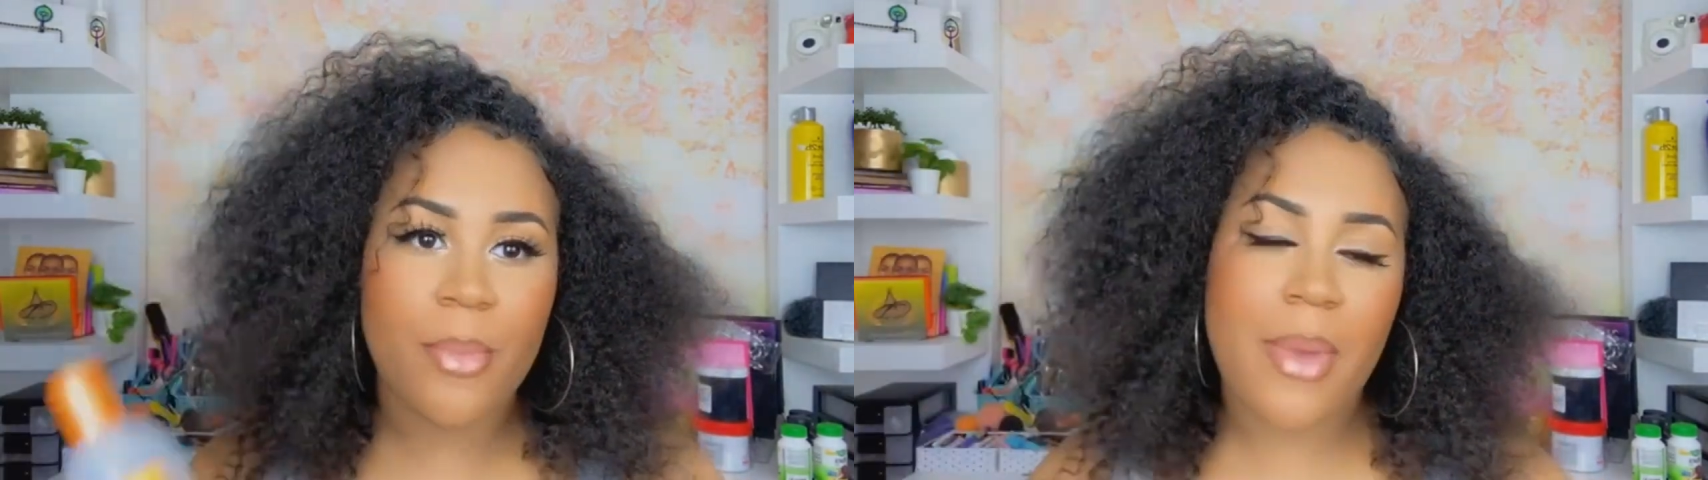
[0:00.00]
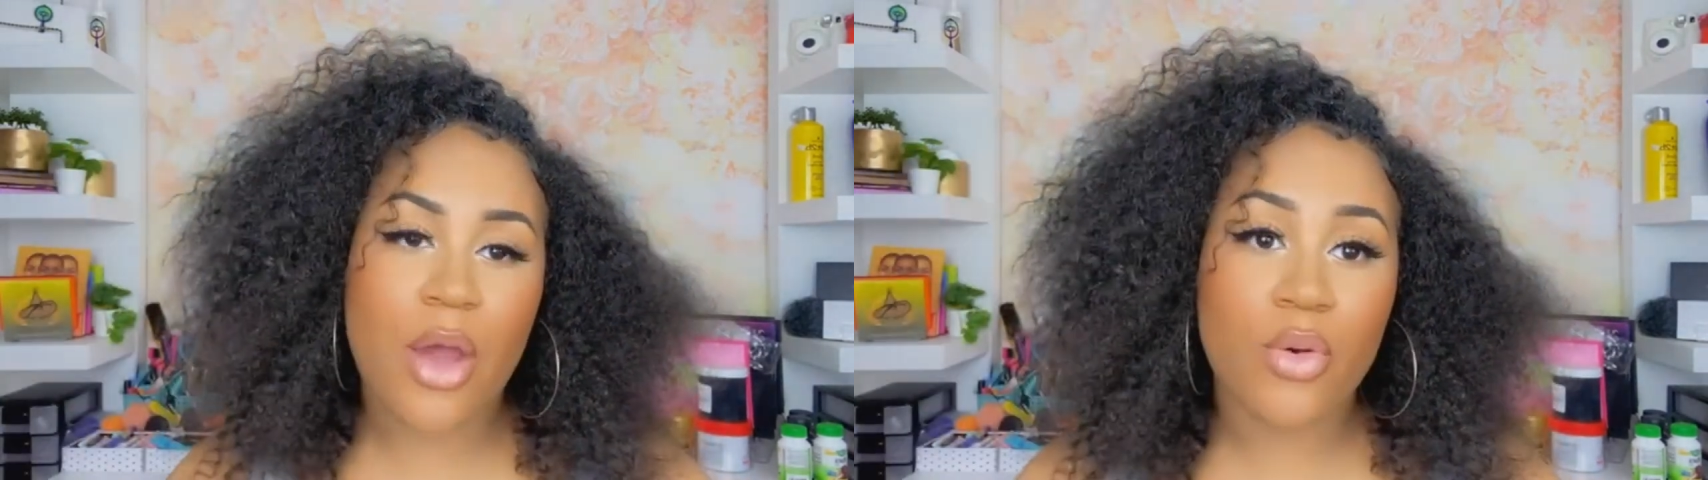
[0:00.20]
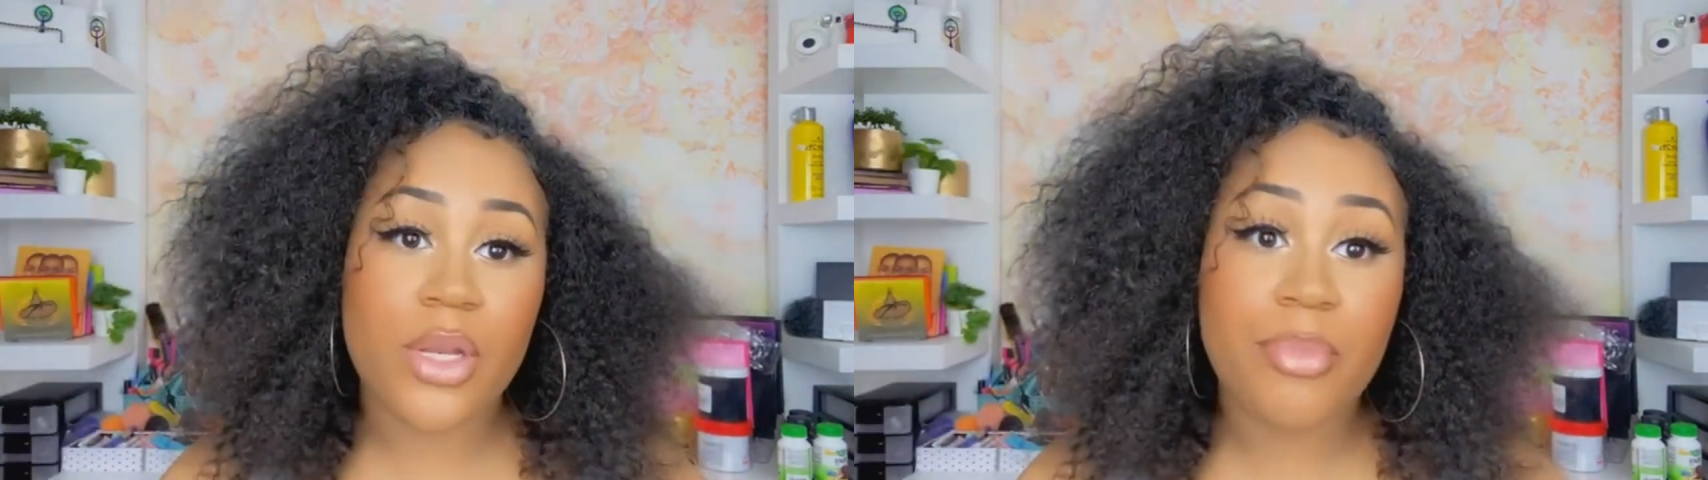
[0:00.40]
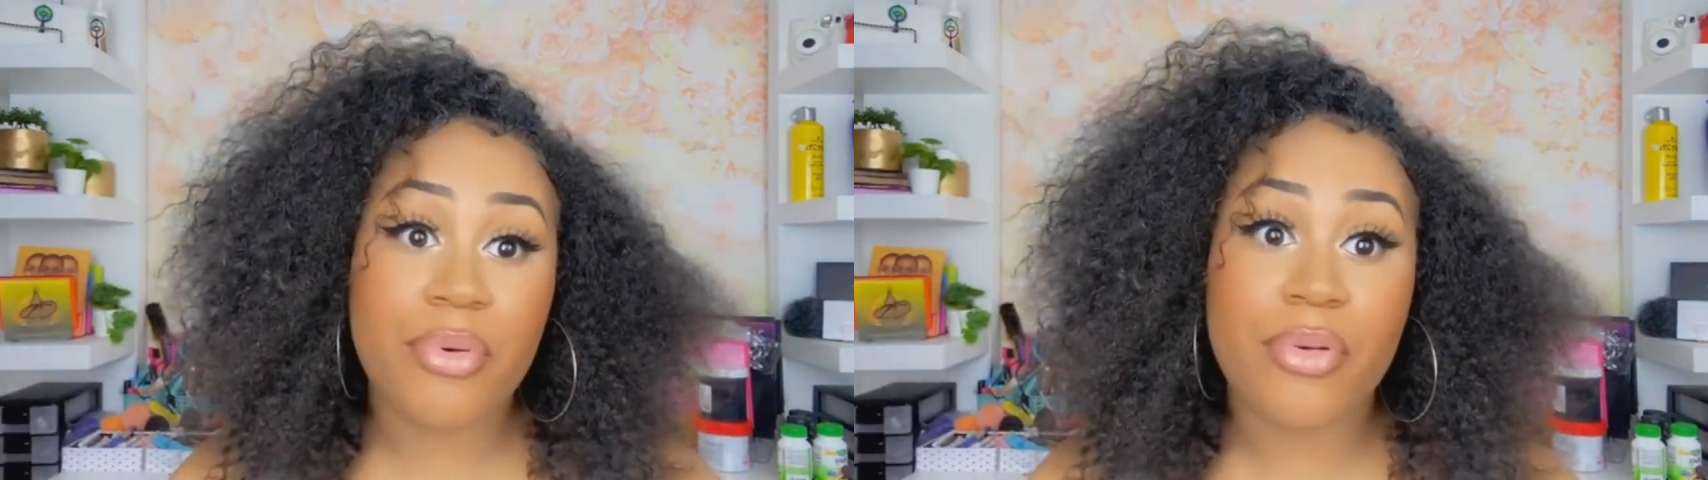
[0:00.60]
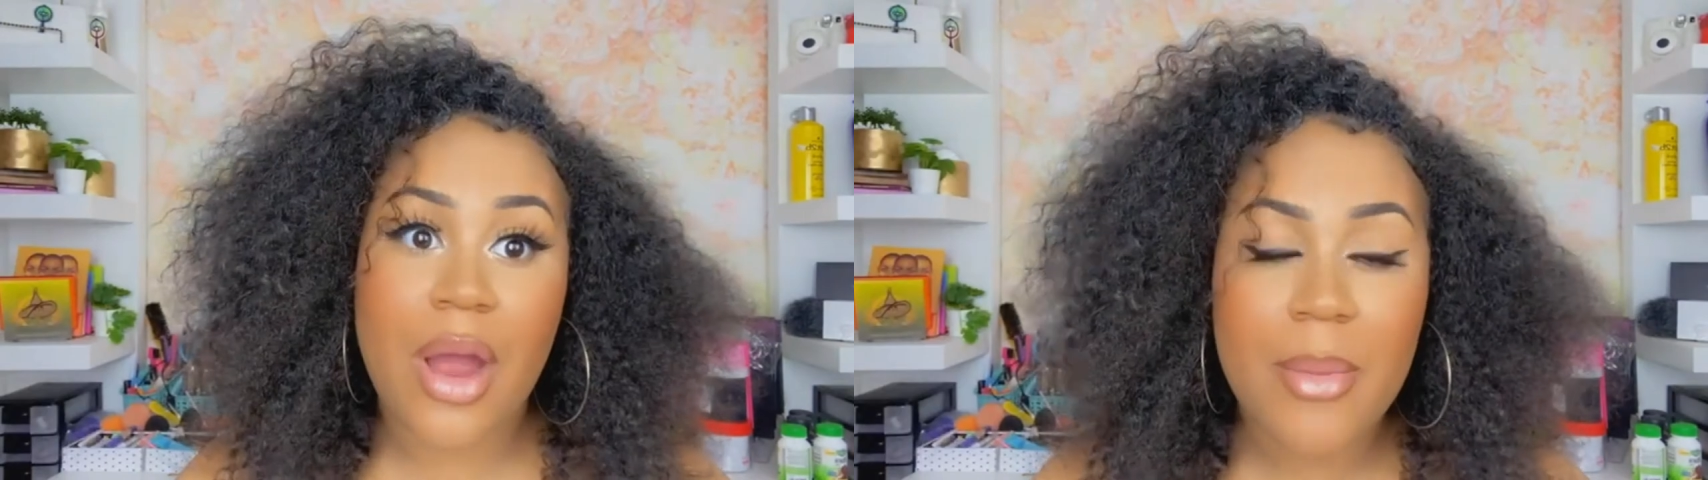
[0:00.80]
My only
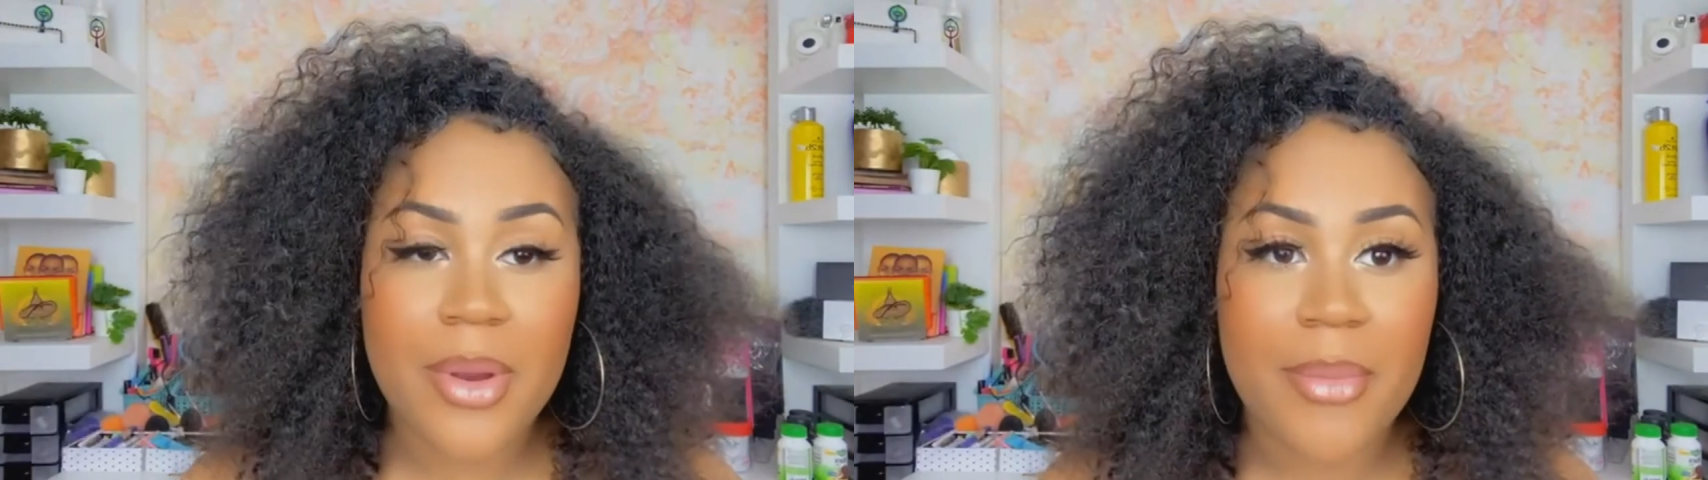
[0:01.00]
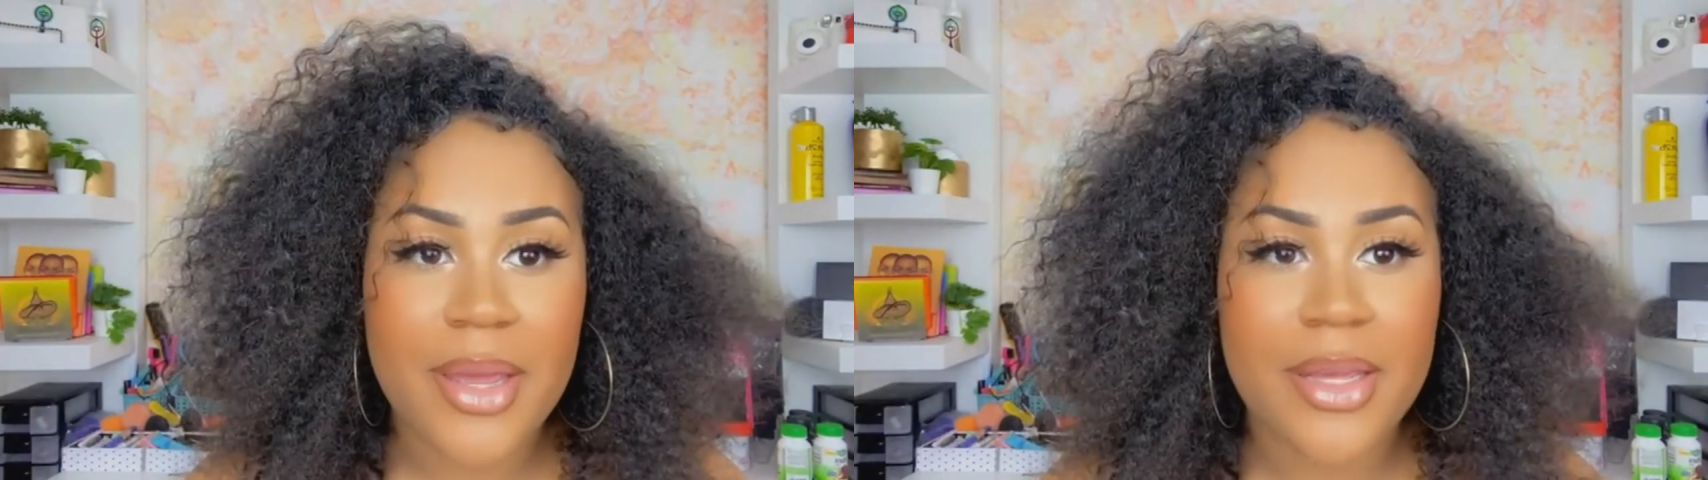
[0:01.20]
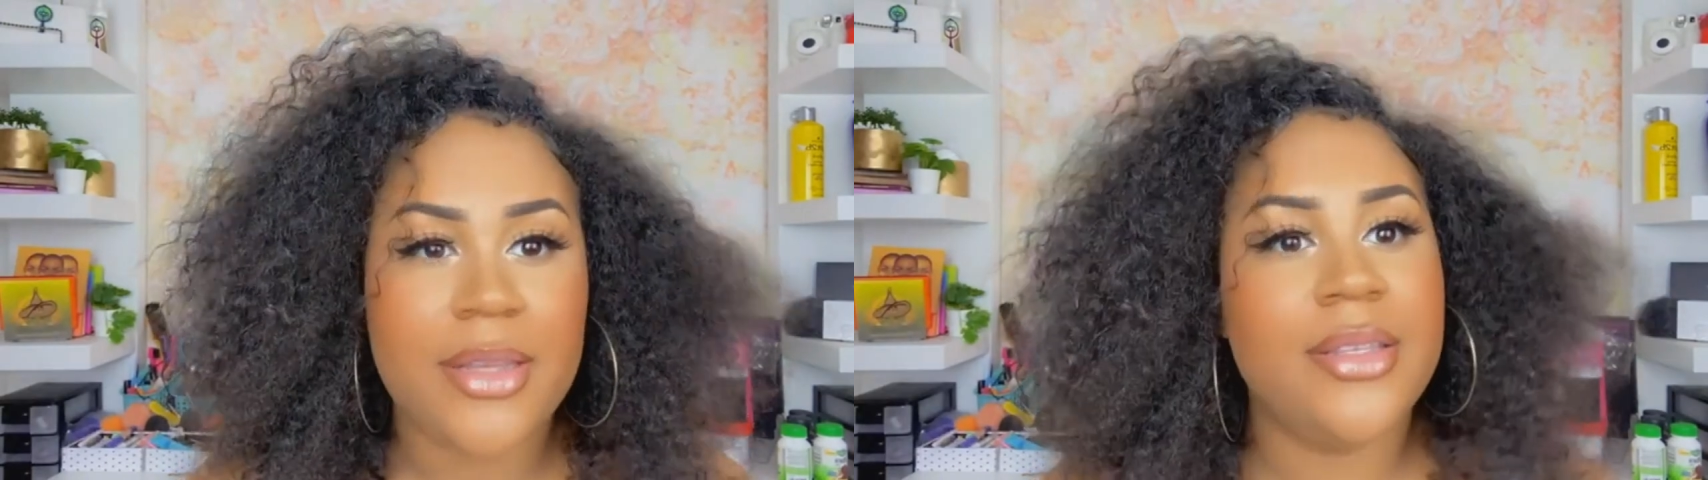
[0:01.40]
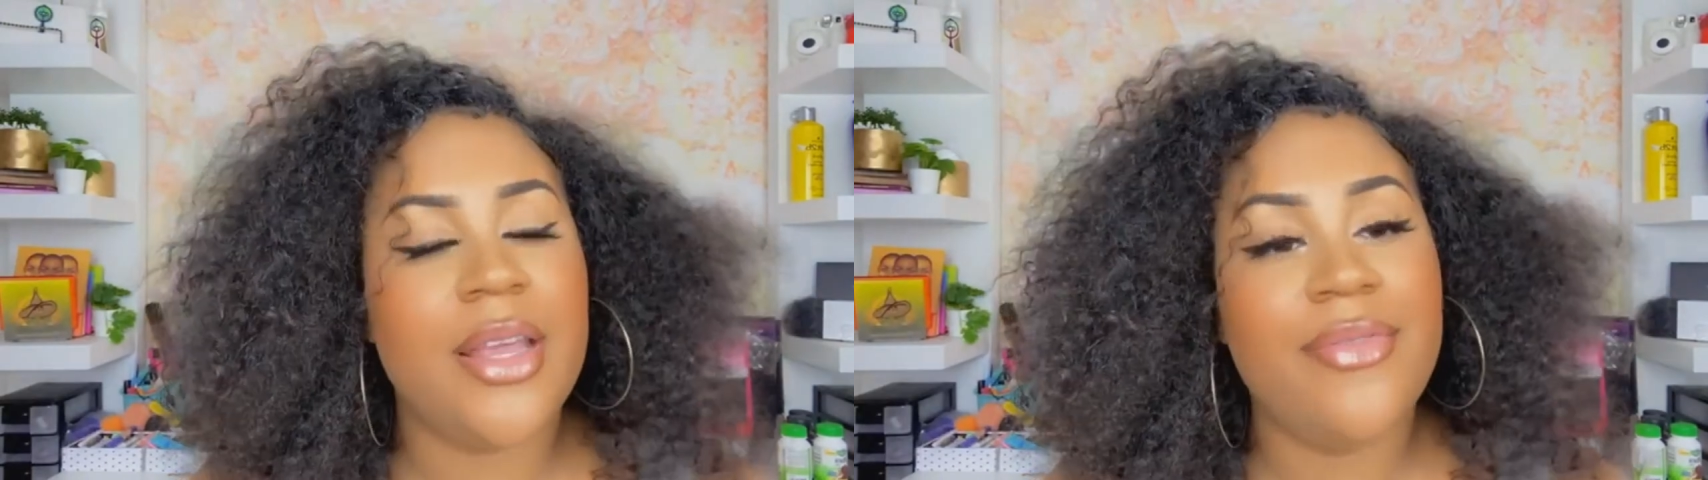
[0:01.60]
problem is